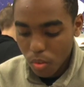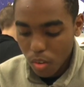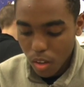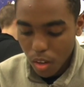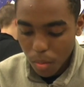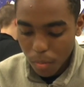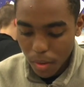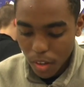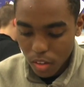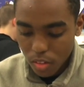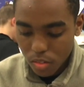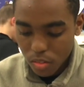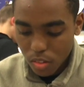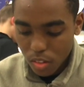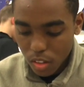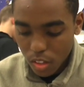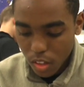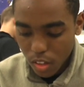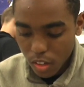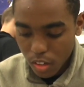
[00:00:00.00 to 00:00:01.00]
about
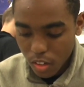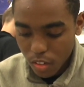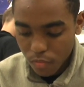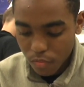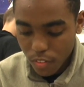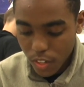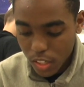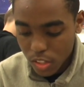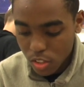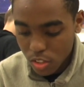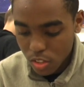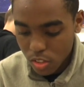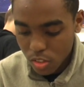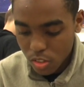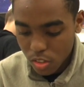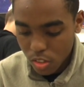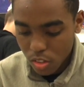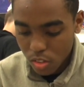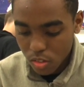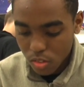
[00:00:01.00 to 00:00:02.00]
the convection
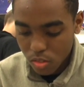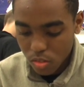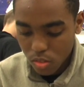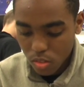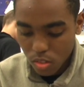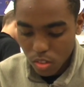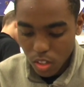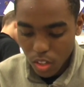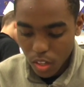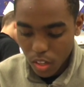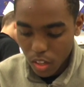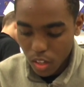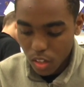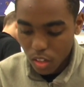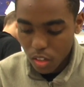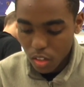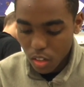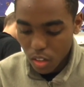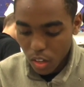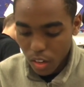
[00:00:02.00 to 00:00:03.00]
zone
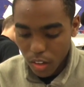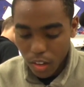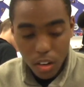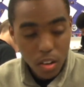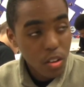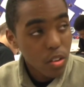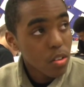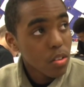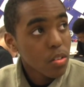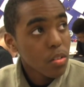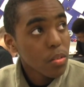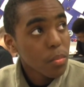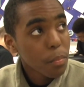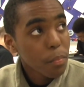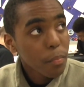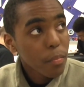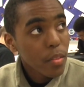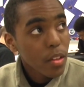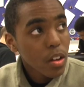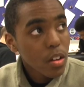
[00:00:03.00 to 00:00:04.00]
and how
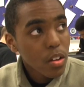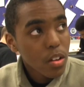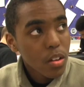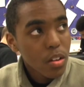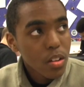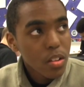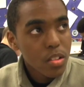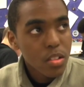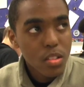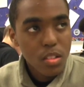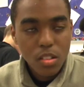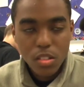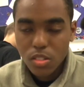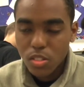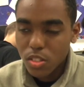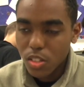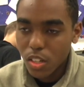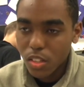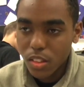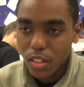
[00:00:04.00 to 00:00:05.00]

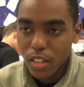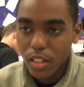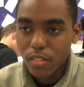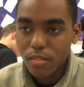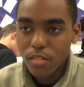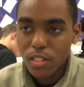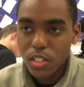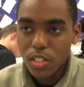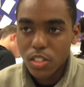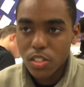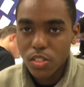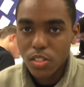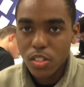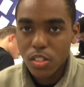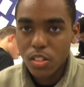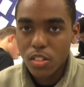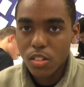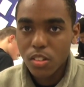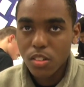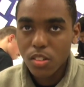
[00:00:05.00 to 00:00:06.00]
sunlight reaches the
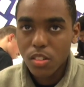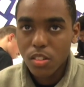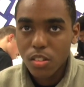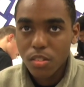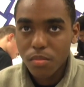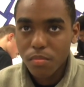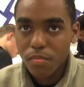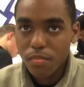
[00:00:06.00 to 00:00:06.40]
earth.